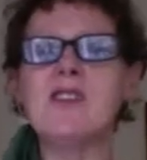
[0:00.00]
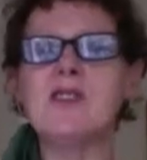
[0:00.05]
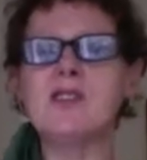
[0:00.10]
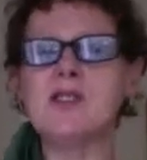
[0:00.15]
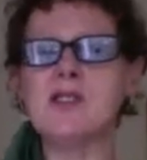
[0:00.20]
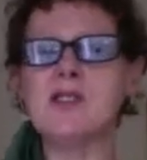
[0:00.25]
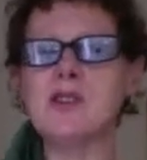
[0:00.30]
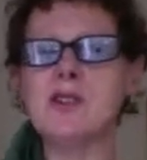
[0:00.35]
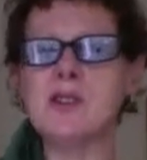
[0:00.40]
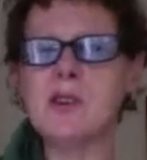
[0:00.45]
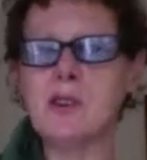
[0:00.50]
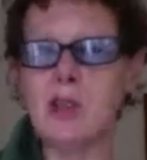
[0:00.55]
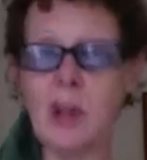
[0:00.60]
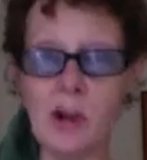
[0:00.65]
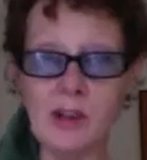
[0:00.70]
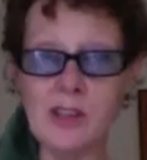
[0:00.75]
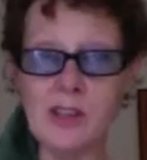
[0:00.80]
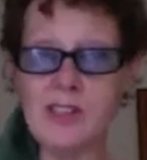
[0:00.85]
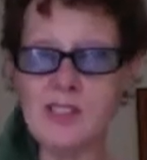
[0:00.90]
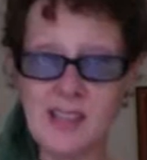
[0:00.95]
to
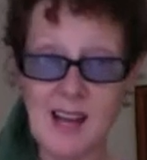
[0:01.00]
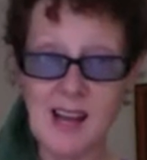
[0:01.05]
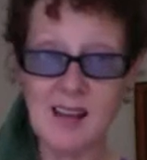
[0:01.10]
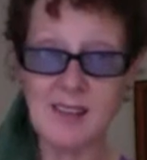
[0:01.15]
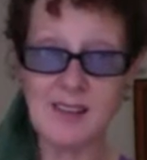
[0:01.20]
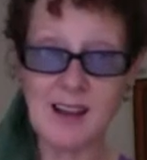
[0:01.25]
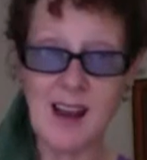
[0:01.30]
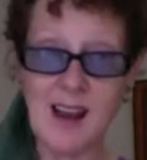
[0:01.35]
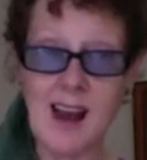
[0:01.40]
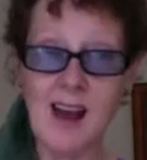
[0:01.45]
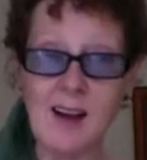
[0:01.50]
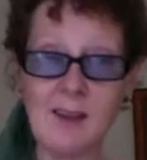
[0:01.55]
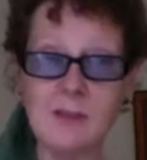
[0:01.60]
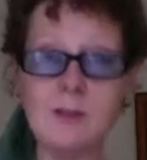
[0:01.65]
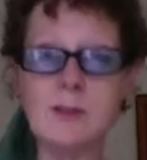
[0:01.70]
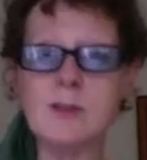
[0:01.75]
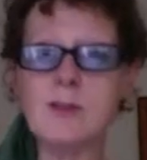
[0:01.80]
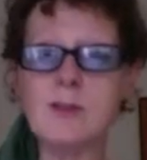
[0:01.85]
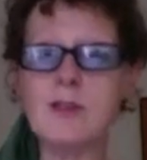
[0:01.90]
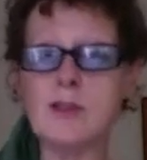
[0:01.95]
close sound
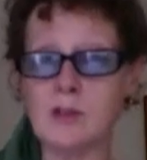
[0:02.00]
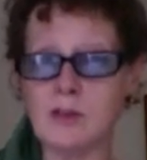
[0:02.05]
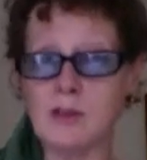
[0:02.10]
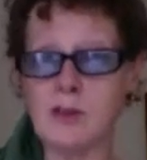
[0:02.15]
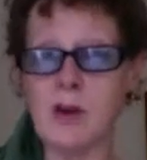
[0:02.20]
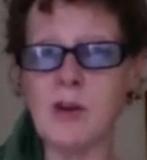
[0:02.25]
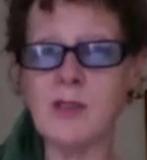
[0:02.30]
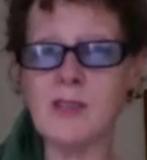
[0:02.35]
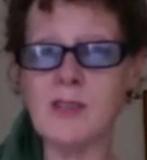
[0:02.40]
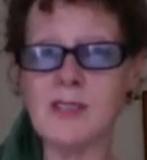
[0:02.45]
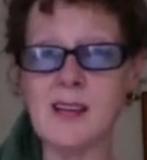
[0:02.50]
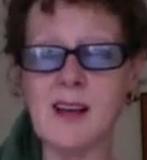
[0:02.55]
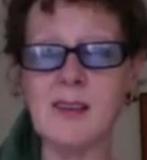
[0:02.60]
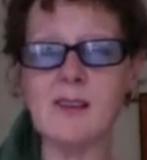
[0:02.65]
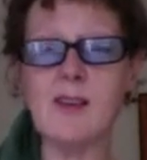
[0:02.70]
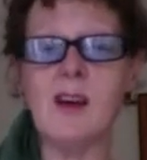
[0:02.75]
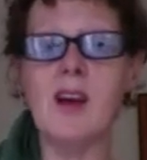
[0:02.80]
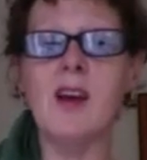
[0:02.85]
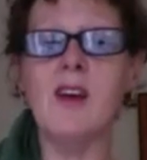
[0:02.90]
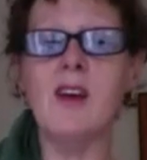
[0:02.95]
out, to control
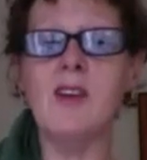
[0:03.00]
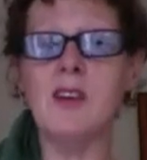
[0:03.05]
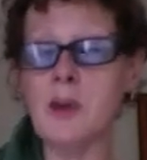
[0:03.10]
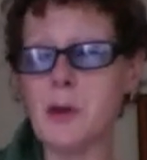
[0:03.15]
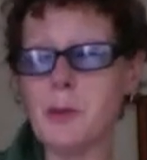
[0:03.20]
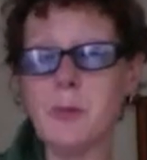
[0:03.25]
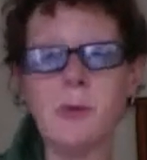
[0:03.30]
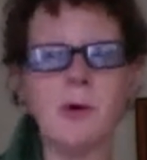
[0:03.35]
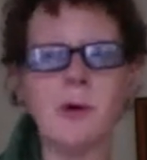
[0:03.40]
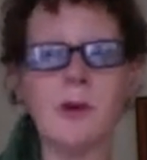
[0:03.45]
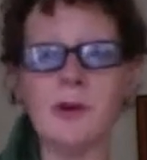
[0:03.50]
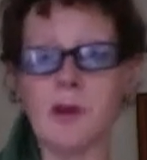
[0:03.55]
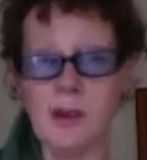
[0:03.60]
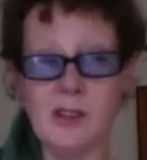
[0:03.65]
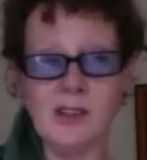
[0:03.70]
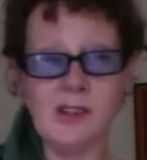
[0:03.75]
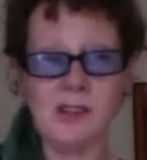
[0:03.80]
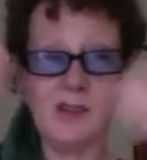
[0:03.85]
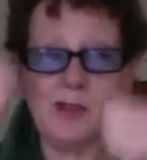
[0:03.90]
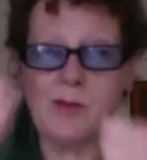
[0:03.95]
sound. You can put
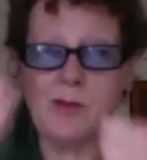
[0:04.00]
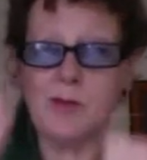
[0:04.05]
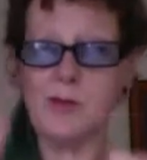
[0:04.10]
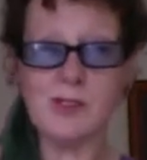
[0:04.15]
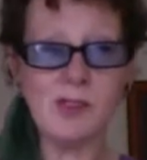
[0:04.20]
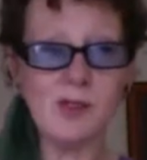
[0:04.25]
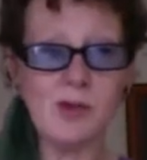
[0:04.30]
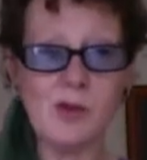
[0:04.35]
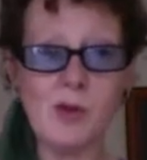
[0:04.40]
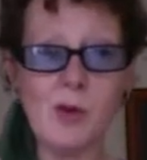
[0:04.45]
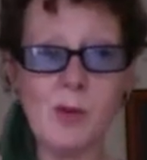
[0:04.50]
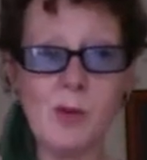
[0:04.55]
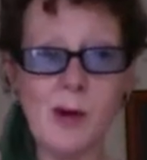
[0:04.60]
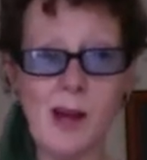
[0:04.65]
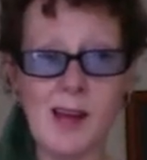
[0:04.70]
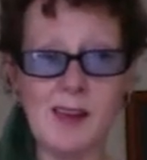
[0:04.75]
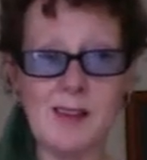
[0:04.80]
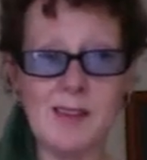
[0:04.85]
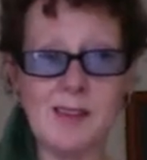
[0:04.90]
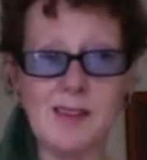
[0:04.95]
curtains across
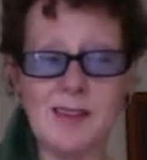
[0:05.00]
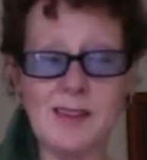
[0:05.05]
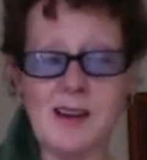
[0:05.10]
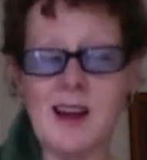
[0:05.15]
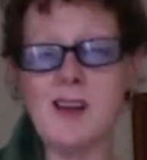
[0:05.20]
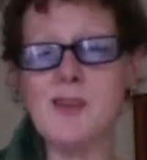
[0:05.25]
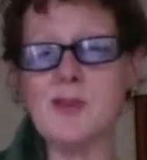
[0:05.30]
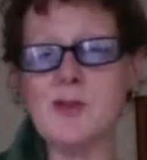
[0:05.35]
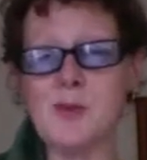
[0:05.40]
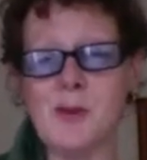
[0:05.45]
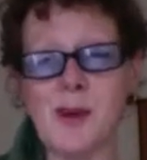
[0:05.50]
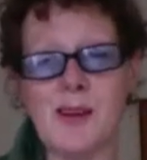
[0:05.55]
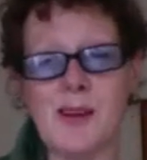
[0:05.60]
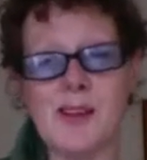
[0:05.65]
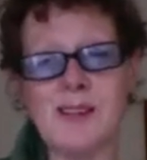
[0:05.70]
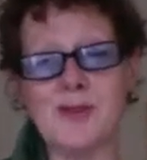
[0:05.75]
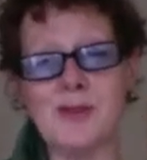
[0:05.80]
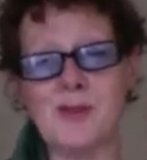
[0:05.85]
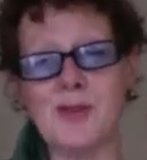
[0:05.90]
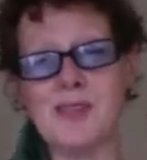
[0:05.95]
doorways and
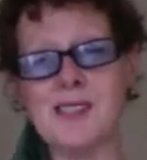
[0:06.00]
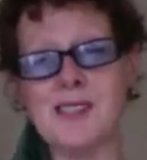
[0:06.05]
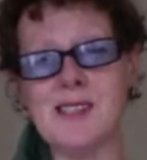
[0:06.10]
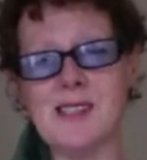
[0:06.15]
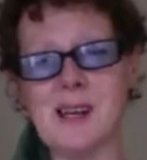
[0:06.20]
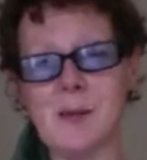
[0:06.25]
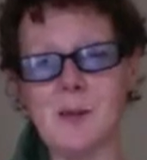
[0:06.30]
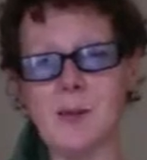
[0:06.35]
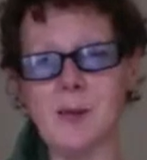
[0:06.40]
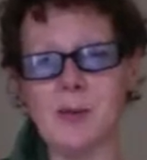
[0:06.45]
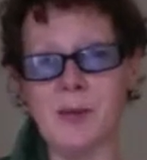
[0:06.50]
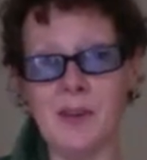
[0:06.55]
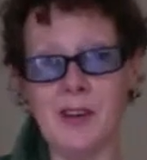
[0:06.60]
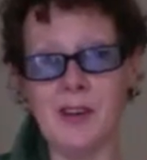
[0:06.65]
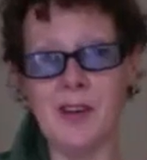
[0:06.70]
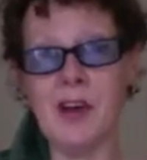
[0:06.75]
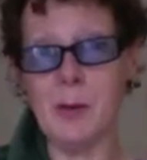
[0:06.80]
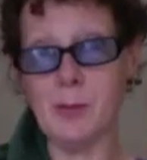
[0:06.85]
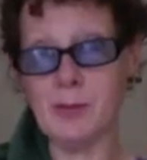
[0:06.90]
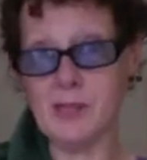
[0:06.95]
archways, for example, that
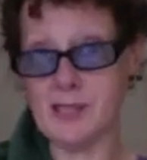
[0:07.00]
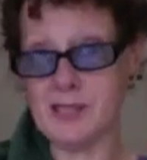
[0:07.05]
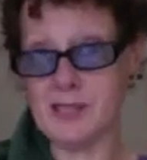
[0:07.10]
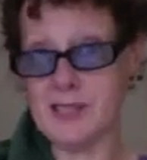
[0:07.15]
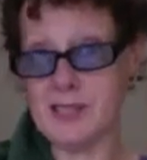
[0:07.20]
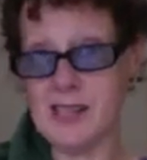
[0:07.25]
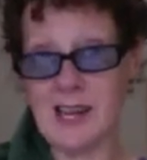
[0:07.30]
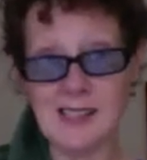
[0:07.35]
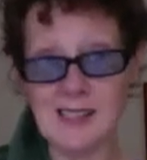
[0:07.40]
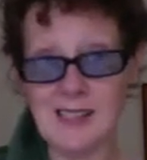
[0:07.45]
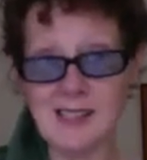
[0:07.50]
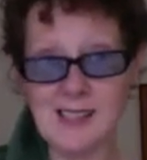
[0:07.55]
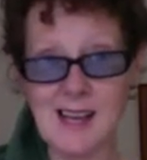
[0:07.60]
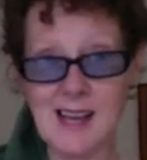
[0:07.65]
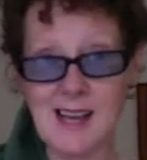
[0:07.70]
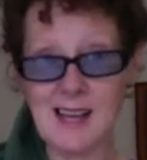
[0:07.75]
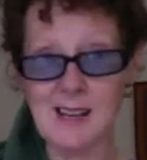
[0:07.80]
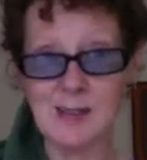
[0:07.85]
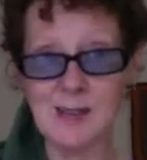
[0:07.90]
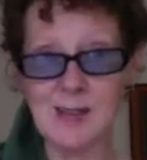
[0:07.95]
help contain
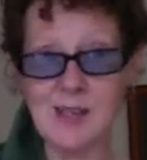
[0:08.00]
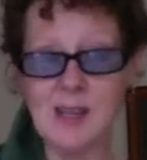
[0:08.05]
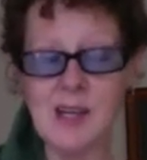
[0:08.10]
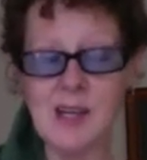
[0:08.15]
sound.